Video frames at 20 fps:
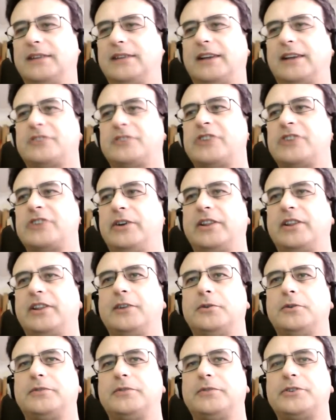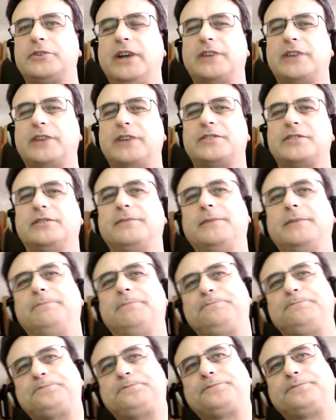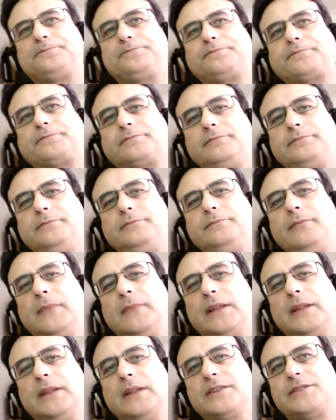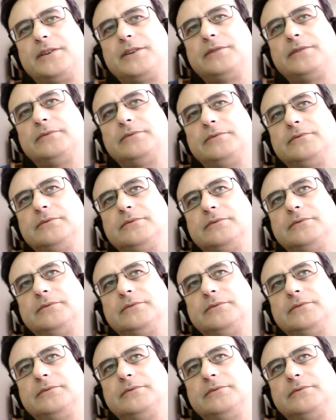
like sharing the law of attraction. So,